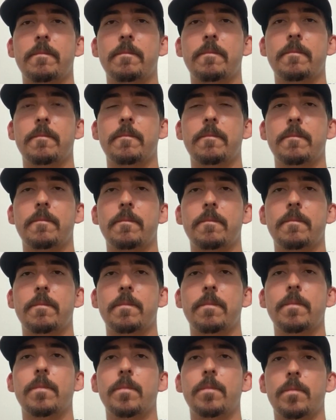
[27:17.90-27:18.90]

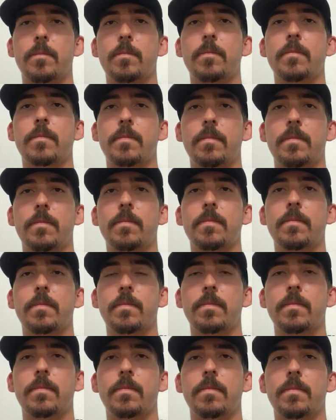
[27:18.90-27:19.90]

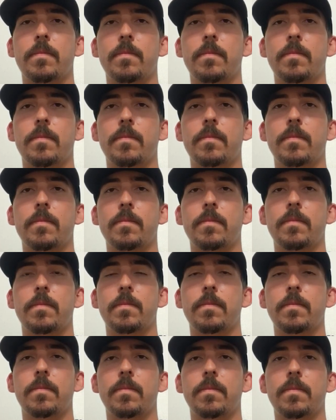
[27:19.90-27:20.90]

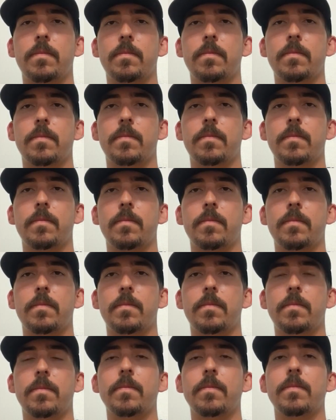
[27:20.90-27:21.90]

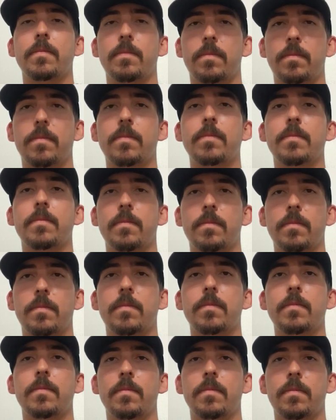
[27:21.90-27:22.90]

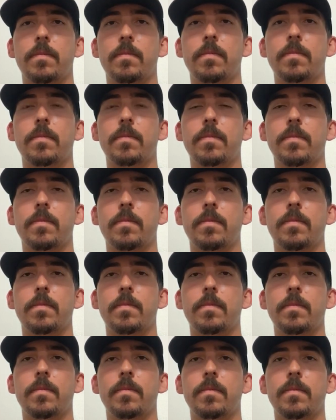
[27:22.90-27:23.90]

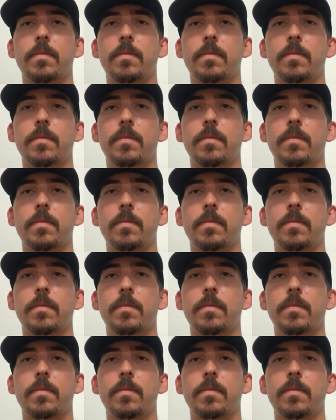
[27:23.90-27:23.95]
This person isn't speaking.